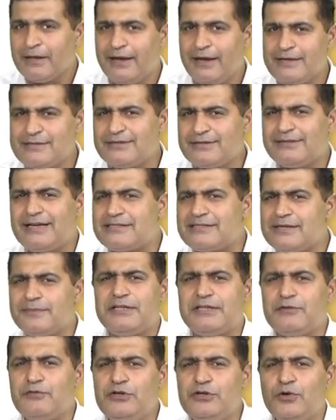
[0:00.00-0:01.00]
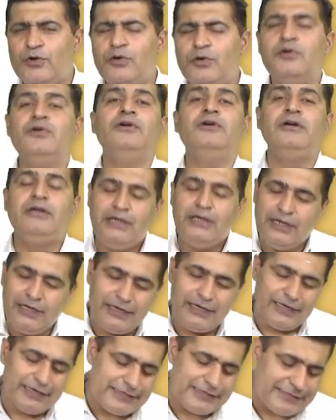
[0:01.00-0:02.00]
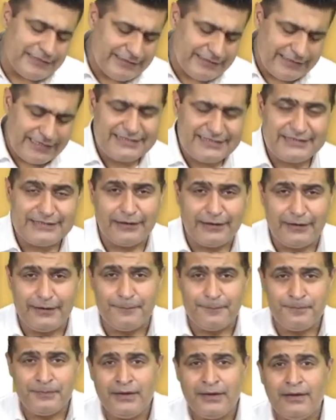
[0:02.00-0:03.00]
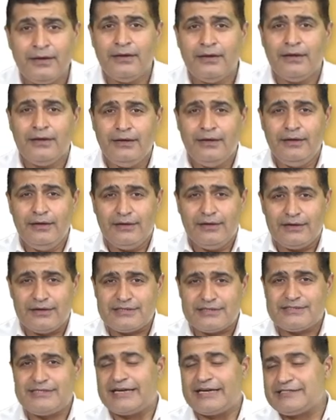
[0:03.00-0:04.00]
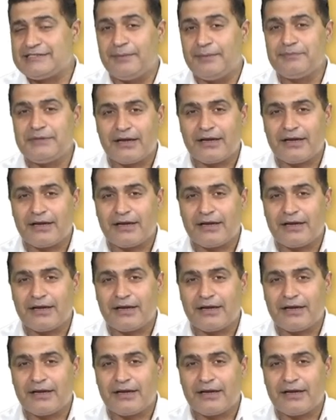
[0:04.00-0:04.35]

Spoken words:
Isn't that something we know? Yes, sir. Is that something